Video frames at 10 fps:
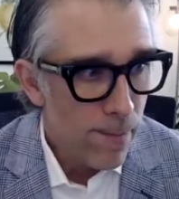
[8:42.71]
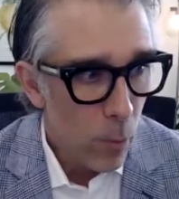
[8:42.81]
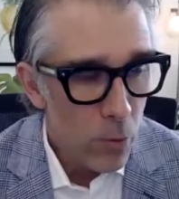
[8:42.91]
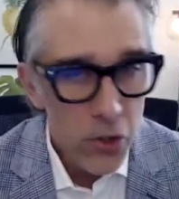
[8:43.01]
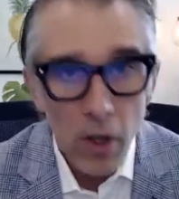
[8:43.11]

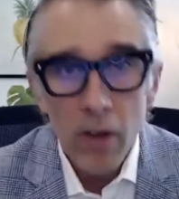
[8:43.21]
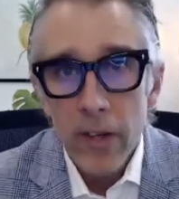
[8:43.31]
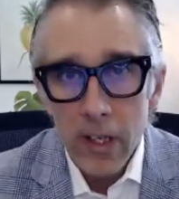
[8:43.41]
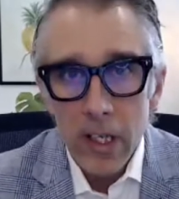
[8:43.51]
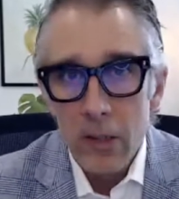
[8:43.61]
solving
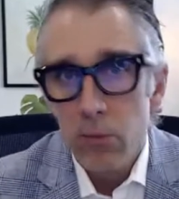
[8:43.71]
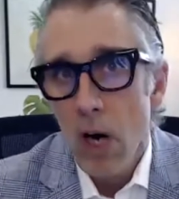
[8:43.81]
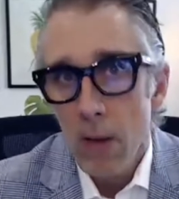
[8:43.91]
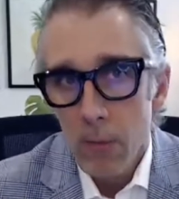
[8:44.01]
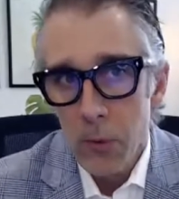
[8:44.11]
these
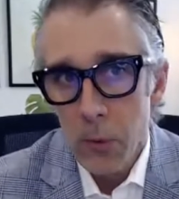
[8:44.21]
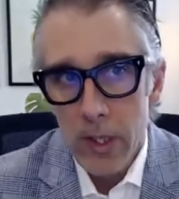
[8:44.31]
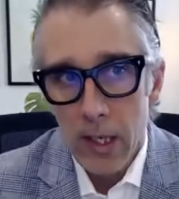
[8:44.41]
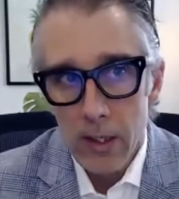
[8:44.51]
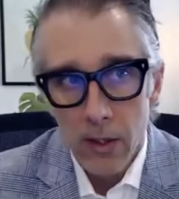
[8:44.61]
problems with
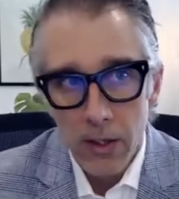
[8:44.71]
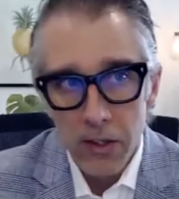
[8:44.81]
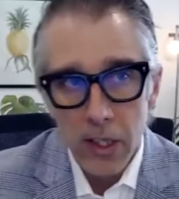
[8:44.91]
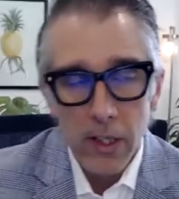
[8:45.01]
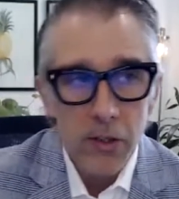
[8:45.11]

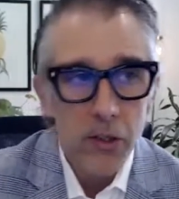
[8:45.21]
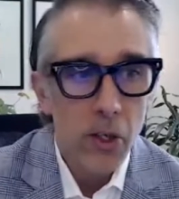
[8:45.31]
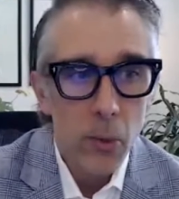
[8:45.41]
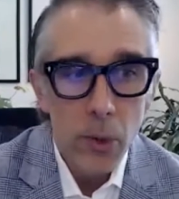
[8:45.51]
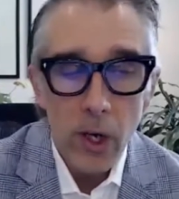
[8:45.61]
technology. And so
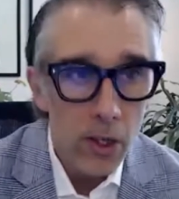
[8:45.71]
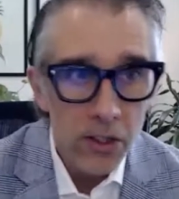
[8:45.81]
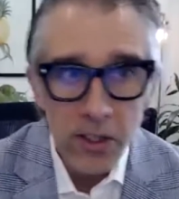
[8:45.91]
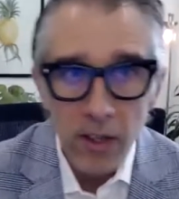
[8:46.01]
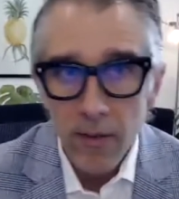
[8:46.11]

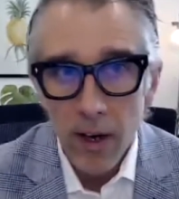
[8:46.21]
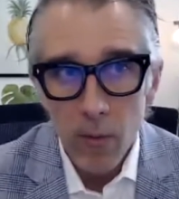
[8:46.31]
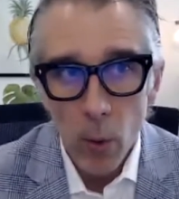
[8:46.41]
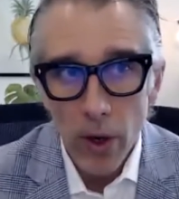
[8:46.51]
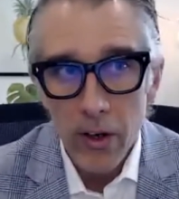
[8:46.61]
regardless of
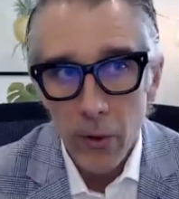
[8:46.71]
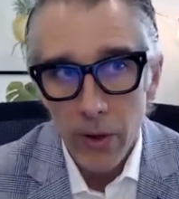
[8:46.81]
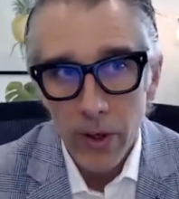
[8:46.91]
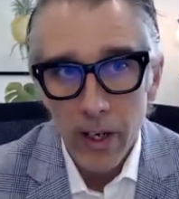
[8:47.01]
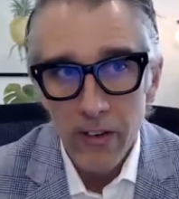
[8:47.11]
where your
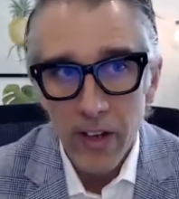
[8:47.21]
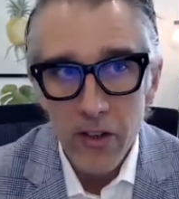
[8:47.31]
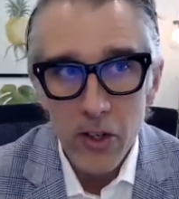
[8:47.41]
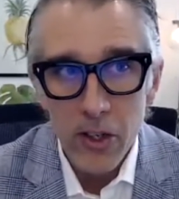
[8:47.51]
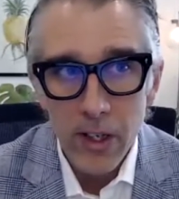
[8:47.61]

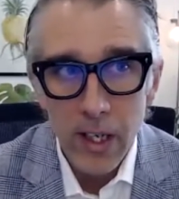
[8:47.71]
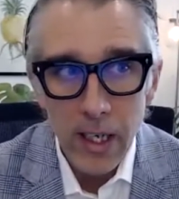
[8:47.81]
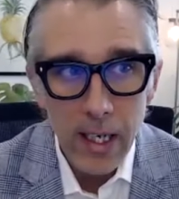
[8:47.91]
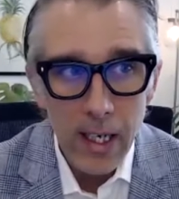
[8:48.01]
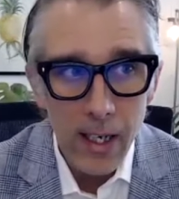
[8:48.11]
organization
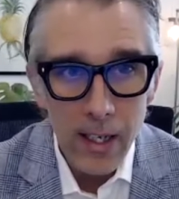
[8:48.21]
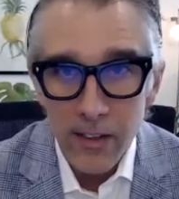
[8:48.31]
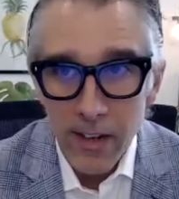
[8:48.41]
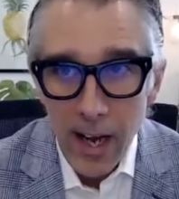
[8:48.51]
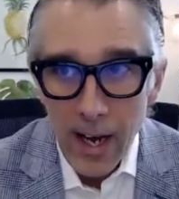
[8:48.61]

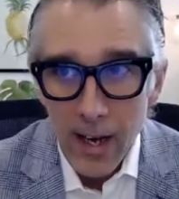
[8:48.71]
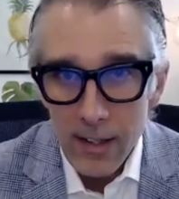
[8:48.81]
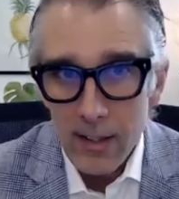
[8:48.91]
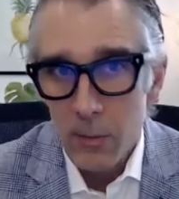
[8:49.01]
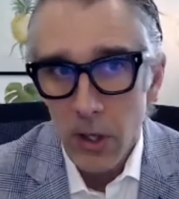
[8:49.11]
is
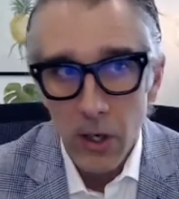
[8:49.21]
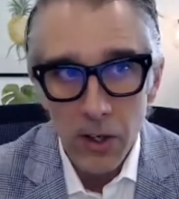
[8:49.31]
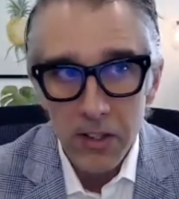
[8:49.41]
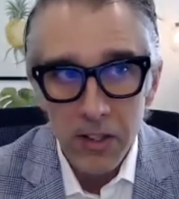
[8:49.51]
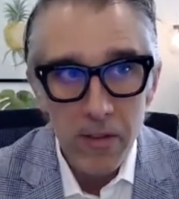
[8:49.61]
at,
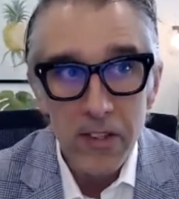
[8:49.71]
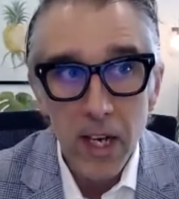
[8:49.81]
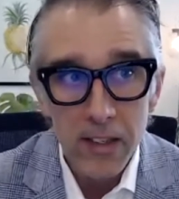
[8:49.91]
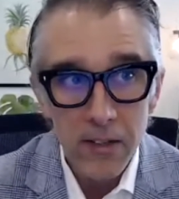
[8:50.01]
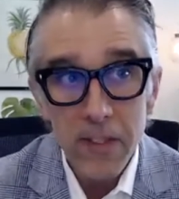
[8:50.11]
regardless of the
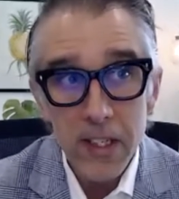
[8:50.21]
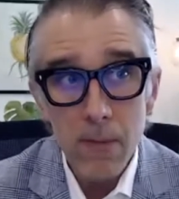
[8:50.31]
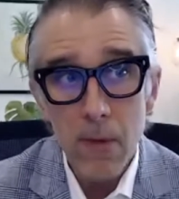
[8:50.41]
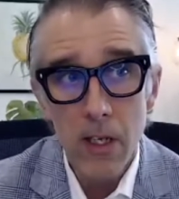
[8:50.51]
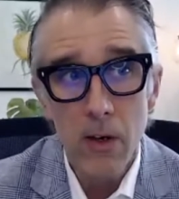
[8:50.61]
size of team
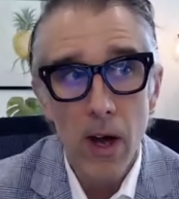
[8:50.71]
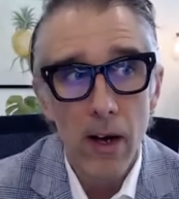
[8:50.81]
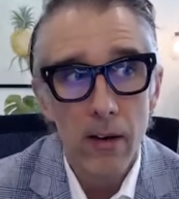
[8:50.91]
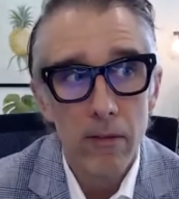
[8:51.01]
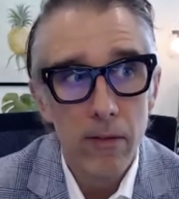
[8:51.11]
that you have,